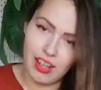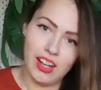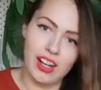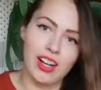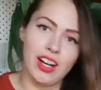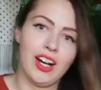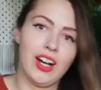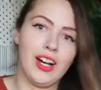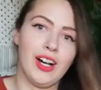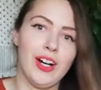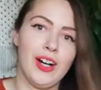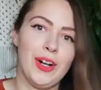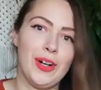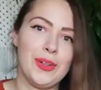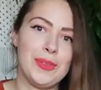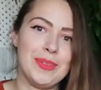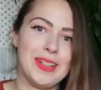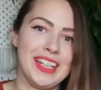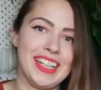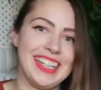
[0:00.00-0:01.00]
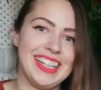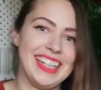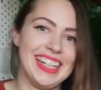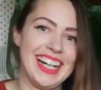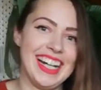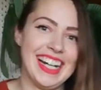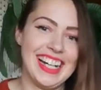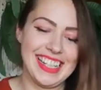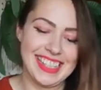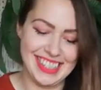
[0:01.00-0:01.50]
Oh my
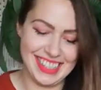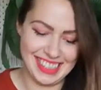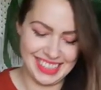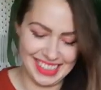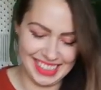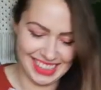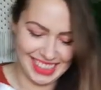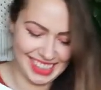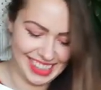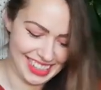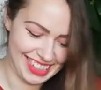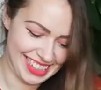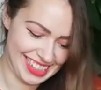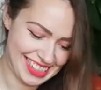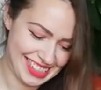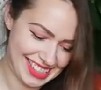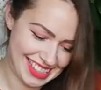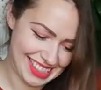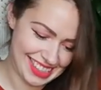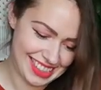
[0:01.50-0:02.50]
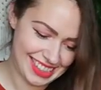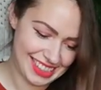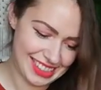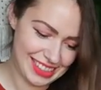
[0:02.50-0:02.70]
gosh, guys.